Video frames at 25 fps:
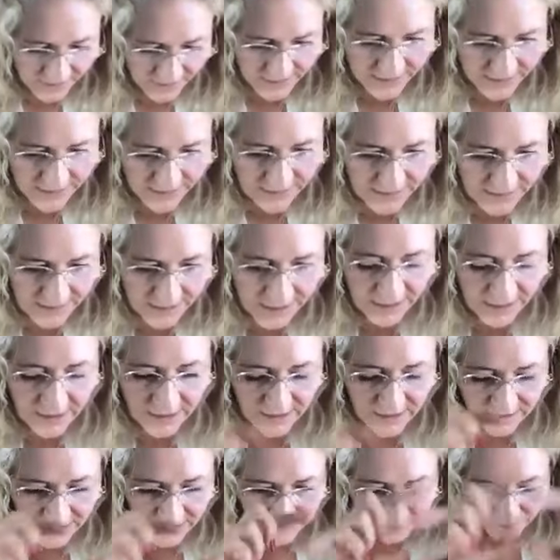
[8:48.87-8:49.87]

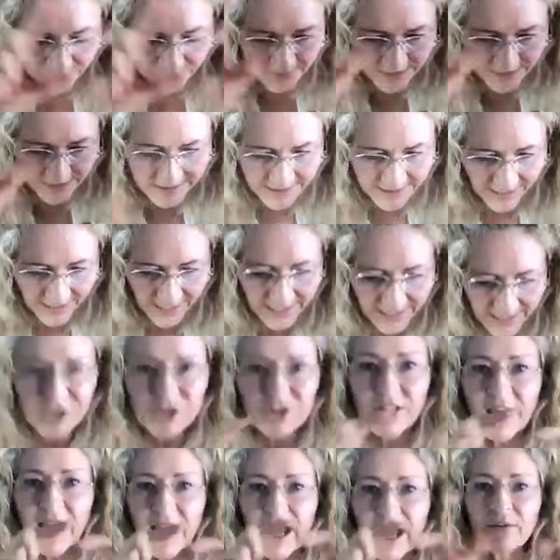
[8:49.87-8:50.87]

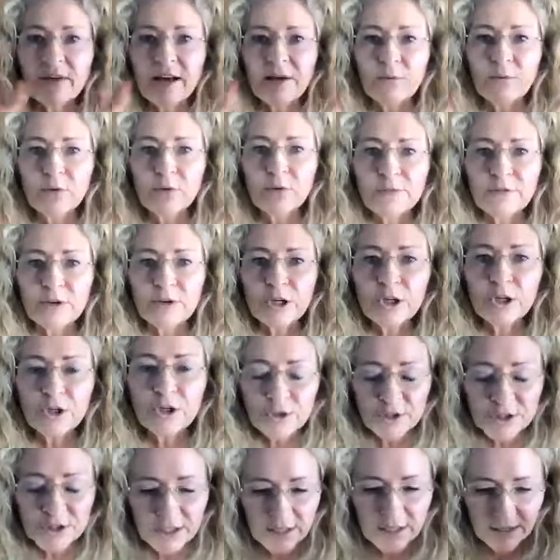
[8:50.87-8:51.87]
stage, how they would have
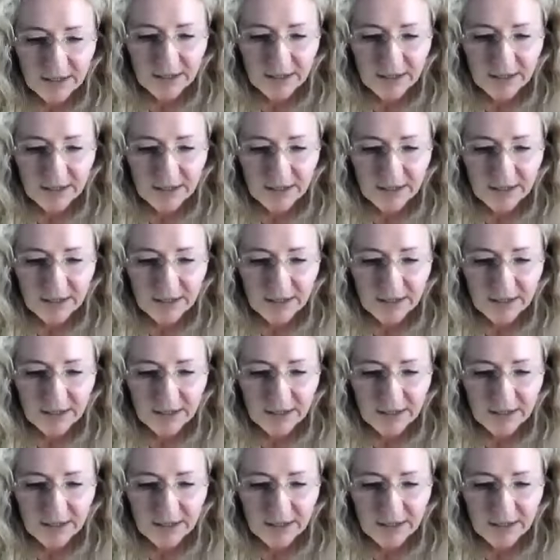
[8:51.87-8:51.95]
looked